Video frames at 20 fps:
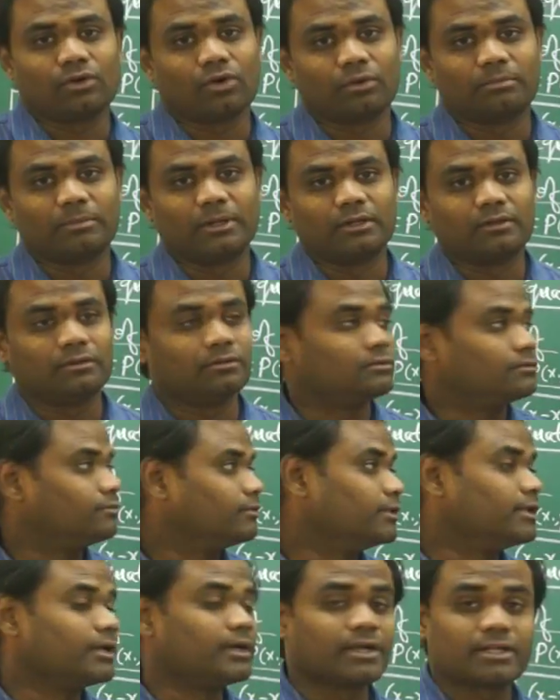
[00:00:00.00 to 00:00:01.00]
normal
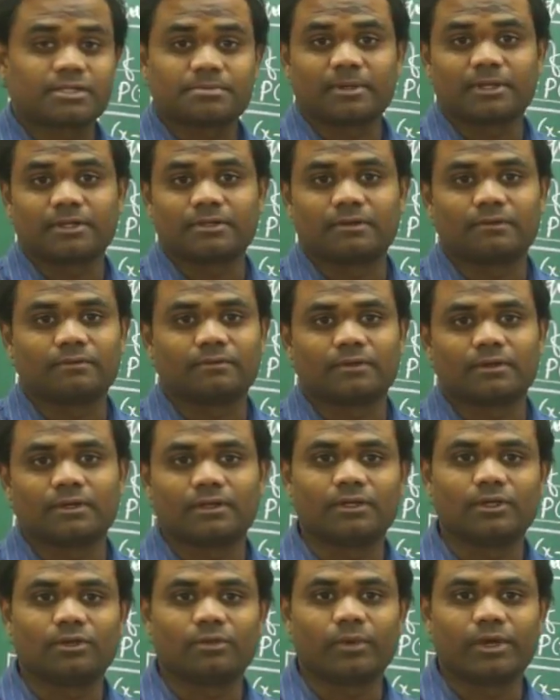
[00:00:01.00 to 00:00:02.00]
with their respective
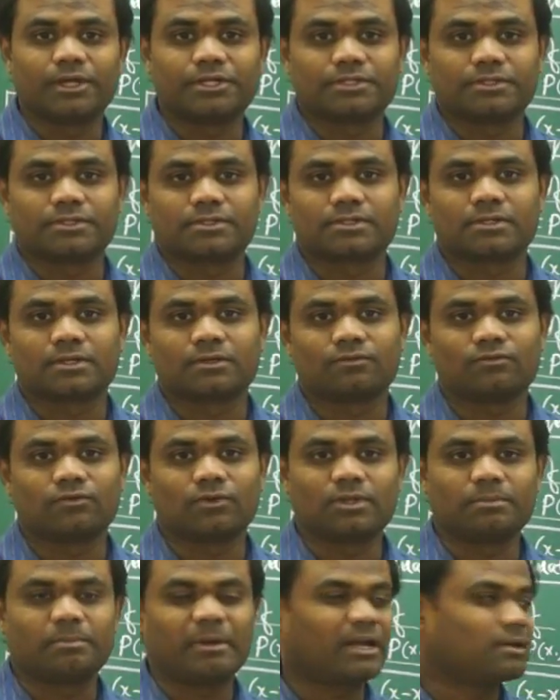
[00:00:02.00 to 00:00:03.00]
equations. For
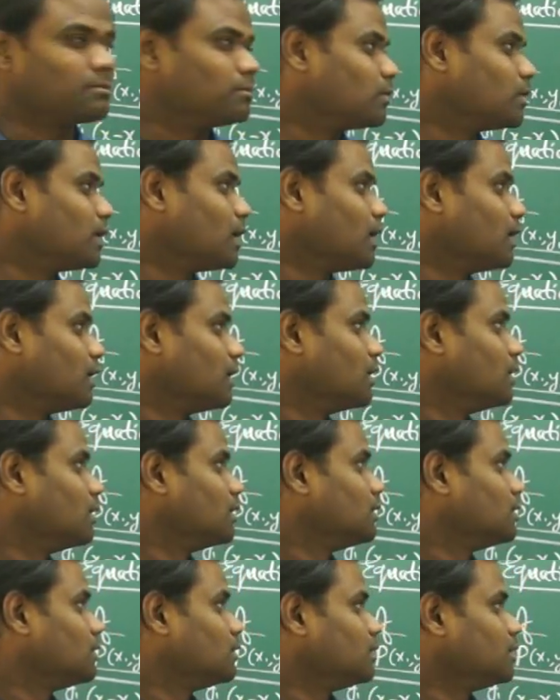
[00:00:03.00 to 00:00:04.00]
the parabola
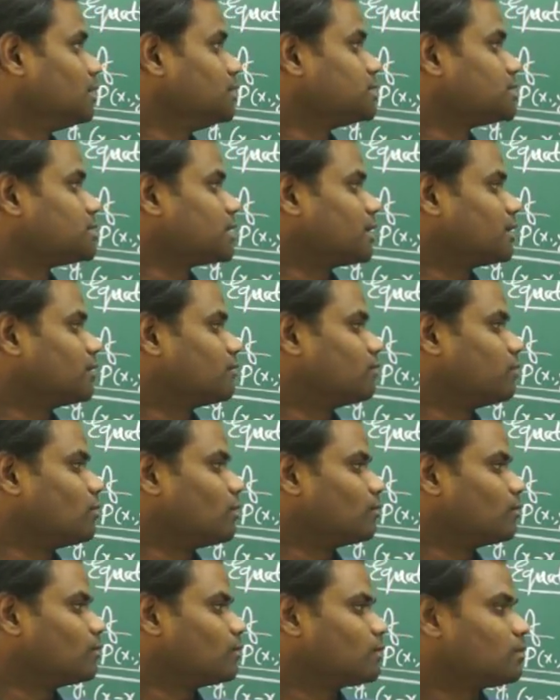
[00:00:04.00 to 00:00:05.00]
in standard
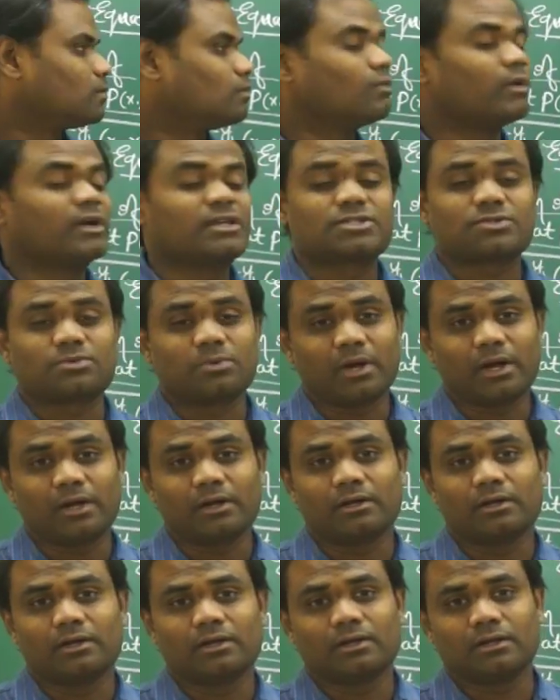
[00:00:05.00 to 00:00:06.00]
form, y squared
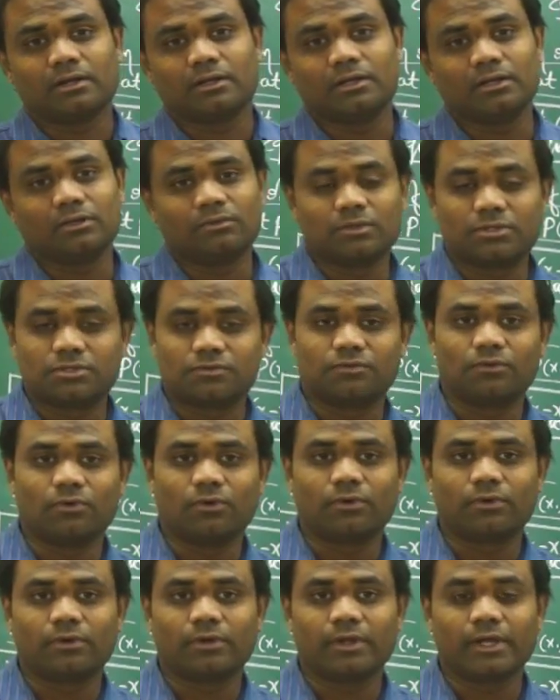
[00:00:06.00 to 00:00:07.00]
equal to
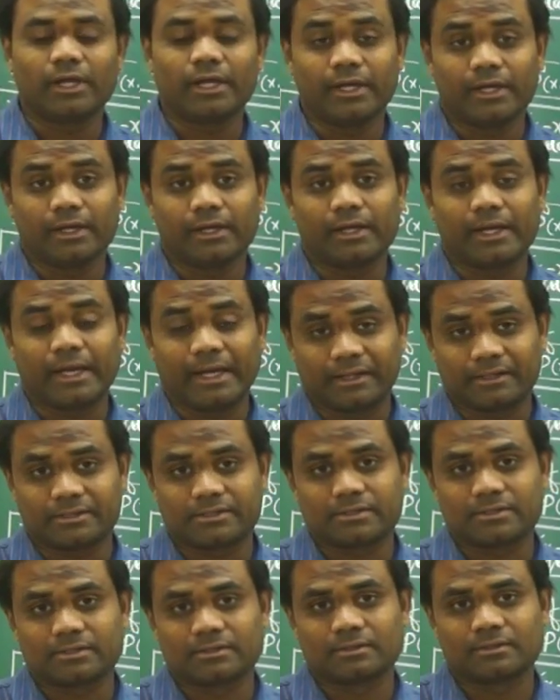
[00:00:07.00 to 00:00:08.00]
4
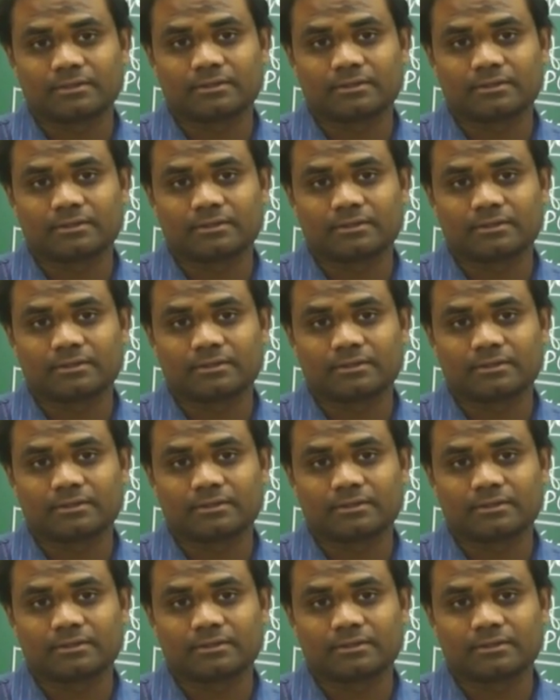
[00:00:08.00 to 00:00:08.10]
AX.